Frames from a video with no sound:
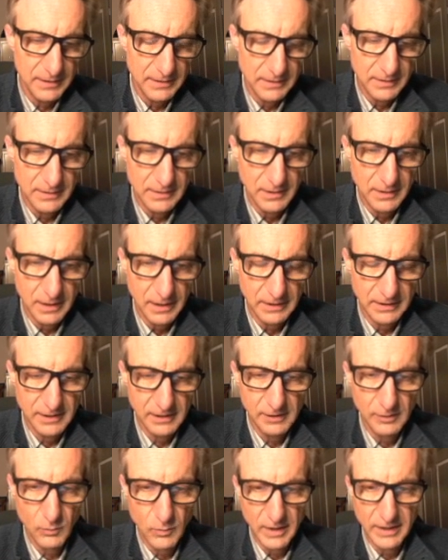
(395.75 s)
a
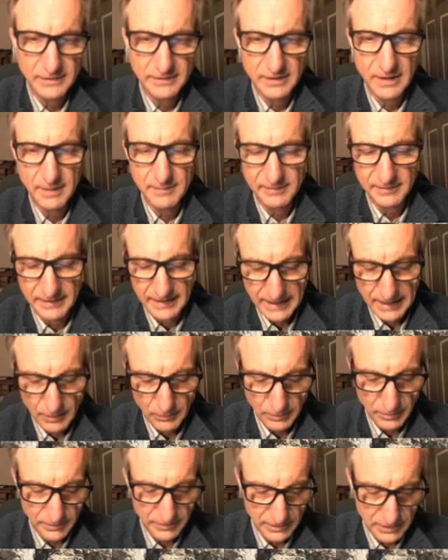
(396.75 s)
kilowatt times an hour,
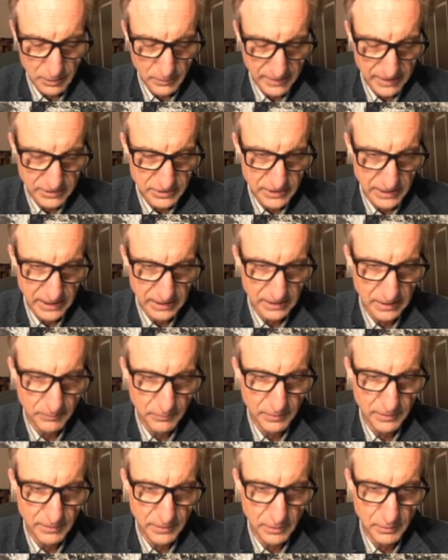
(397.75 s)
then you actually end up with
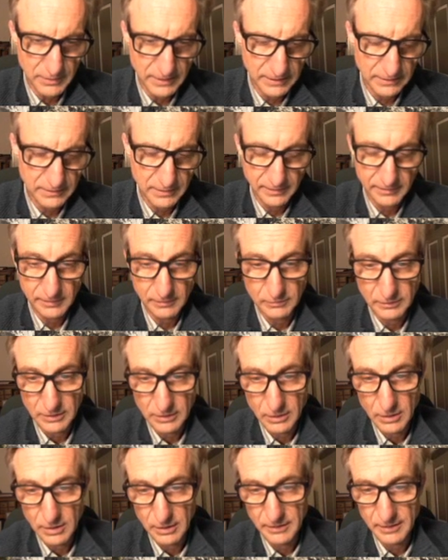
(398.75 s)
unit, because you'll recall
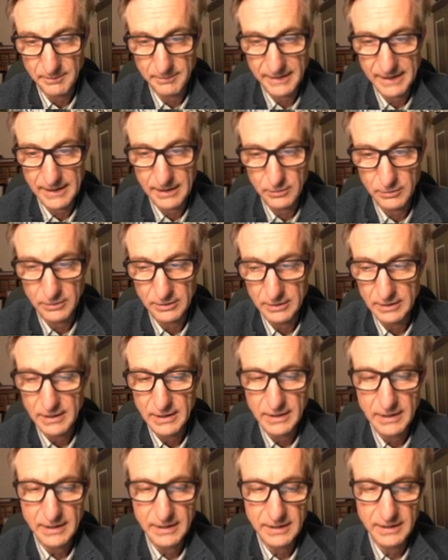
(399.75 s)
that power
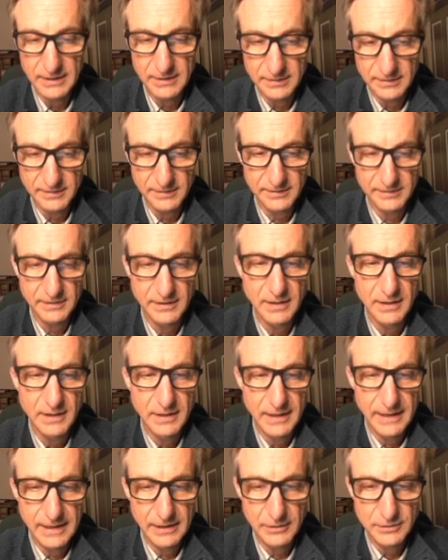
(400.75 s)
is
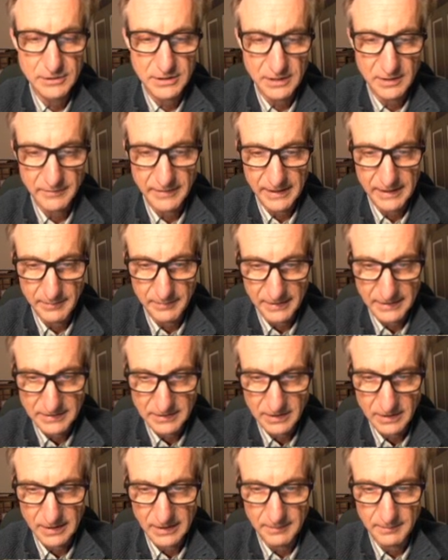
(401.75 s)
energy divided by
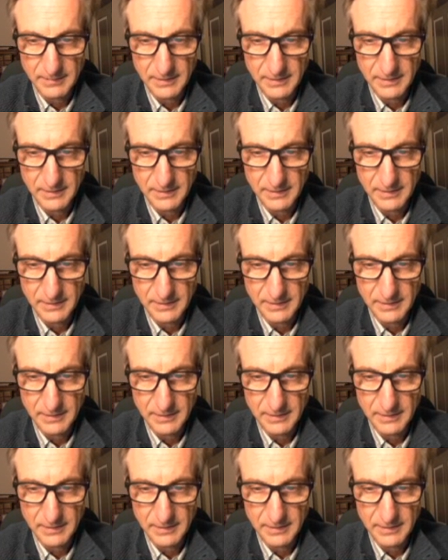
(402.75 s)
time.